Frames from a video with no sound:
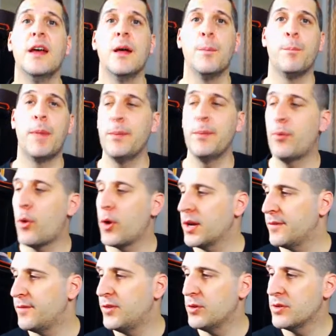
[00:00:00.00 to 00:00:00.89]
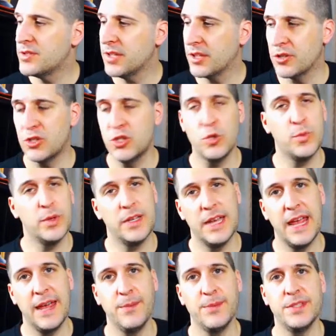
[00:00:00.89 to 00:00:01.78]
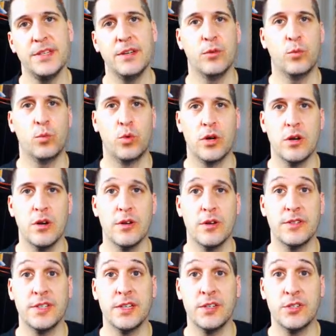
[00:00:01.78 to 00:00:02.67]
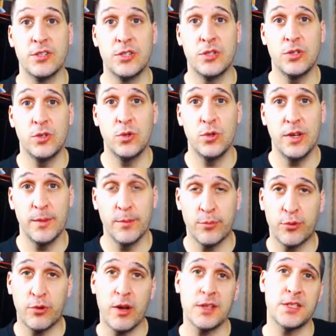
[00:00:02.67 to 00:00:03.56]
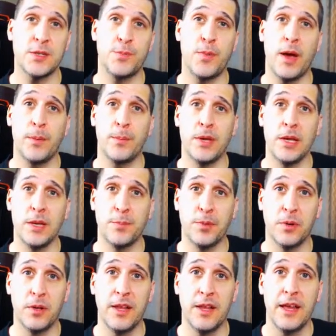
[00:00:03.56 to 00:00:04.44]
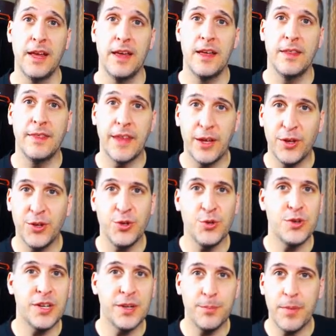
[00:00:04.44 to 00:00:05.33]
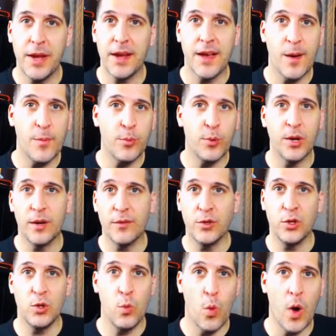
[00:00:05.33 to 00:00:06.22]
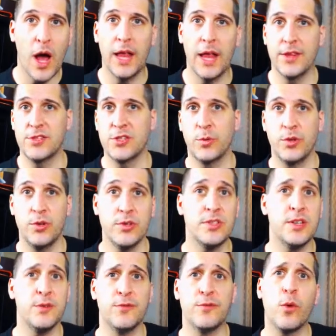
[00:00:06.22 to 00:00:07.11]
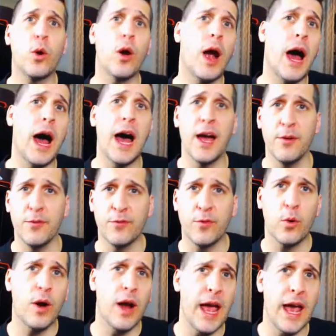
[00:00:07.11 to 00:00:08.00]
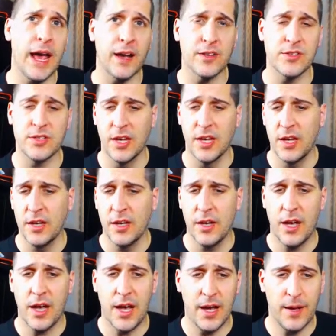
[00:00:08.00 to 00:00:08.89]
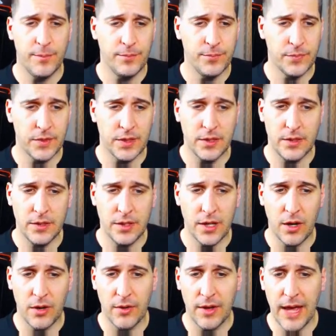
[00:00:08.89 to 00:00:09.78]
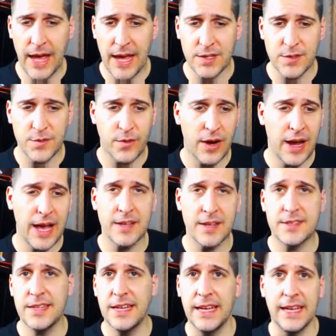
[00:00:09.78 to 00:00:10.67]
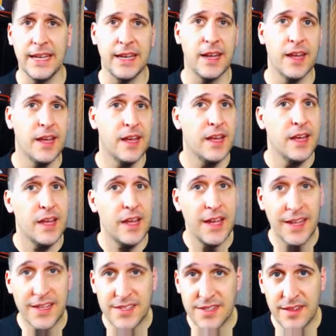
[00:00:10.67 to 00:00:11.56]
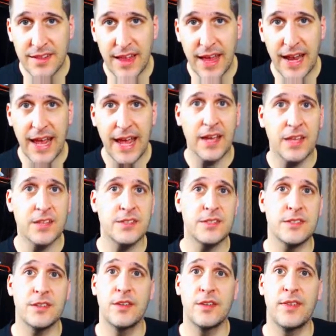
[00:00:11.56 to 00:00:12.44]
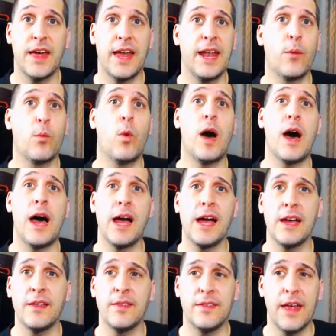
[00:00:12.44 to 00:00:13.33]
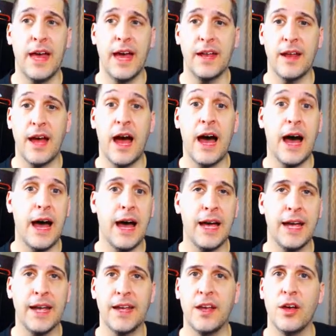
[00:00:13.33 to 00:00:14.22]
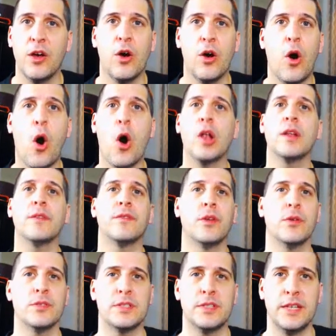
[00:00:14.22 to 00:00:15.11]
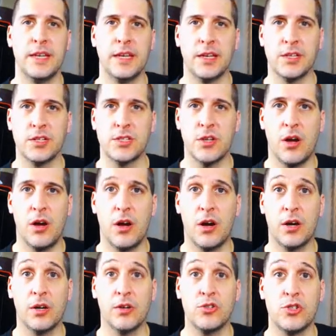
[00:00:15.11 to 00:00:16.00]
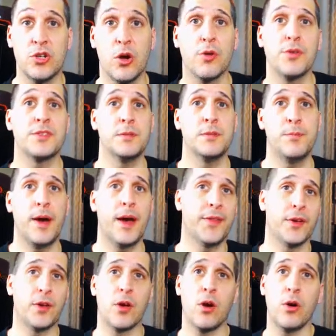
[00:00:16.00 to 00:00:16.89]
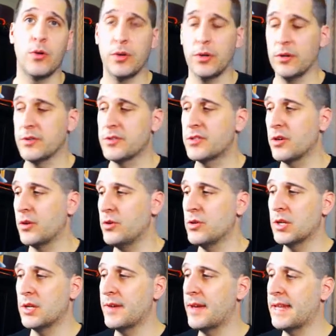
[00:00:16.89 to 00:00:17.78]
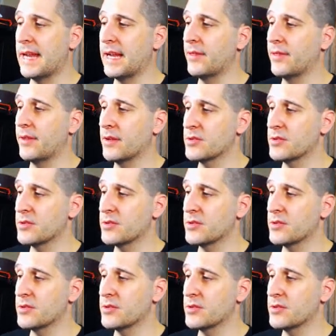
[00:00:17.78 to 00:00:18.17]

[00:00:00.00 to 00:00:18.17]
My point of using stupid names here in words is to impress upon people that you can make up whatever you want. So when you see for I, for x, x for x in, it's that x, that y, that I, all of those things are chosen by the coder. So you could have had anything.